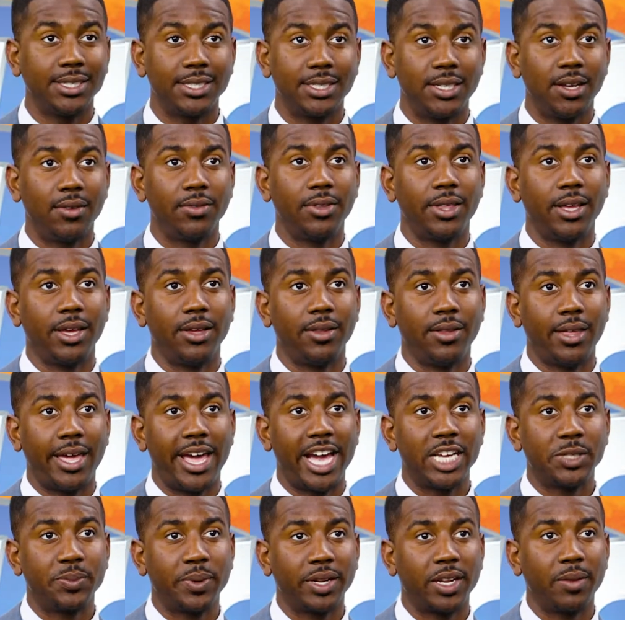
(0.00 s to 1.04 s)
I just love the,
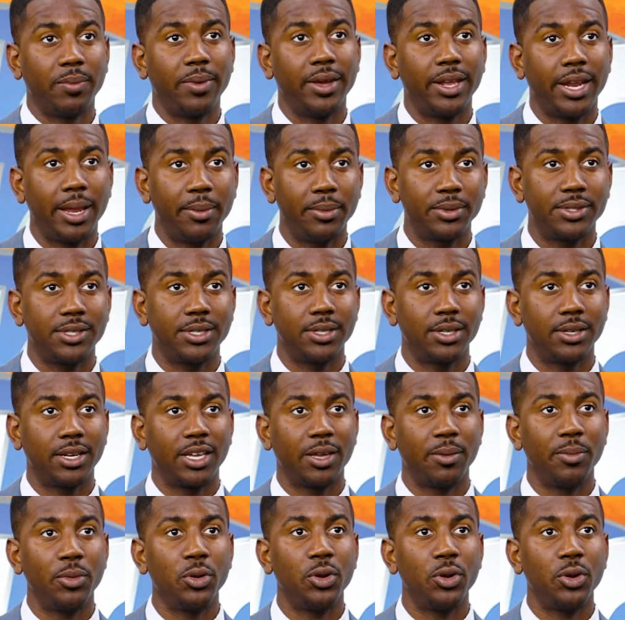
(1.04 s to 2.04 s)
the aspect of being able to